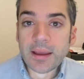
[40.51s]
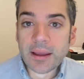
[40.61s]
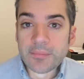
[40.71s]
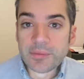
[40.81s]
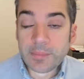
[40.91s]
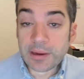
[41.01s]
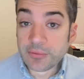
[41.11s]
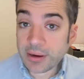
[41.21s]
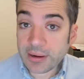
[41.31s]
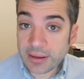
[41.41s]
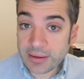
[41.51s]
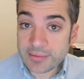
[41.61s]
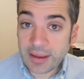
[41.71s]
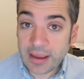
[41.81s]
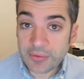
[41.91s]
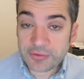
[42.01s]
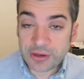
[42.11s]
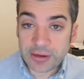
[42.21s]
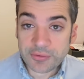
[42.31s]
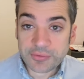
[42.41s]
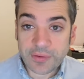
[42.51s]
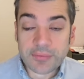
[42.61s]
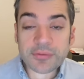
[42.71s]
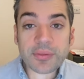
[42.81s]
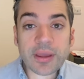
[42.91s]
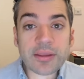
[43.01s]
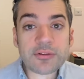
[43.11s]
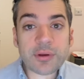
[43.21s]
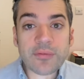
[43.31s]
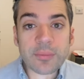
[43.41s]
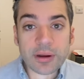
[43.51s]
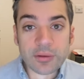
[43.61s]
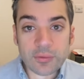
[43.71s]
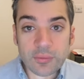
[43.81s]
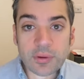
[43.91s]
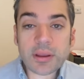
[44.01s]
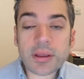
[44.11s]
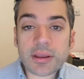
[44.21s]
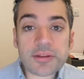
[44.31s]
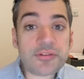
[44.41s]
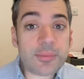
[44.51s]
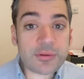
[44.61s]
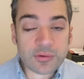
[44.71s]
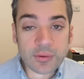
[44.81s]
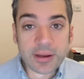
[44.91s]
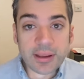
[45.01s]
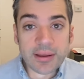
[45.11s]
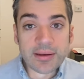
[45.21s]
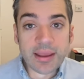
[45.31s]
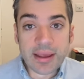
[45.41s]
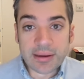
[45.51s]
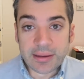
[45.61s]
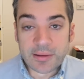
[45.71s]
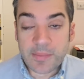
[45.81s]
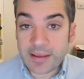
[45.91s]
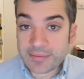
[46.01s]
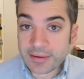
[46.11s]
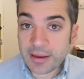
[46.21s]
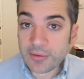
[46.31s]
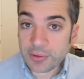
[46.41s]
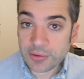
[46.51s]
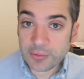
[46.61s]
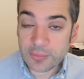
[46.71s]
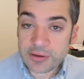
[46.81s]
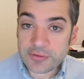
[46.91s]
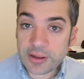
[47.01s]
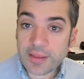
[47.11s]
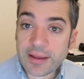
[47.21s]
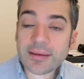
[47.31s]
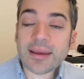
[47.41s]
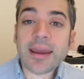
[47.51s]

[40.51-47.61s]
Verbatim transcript: Um, the Patreon is how this channel survives. So thank you to everybody who contributes to it in any capacity. I really do appreciate that.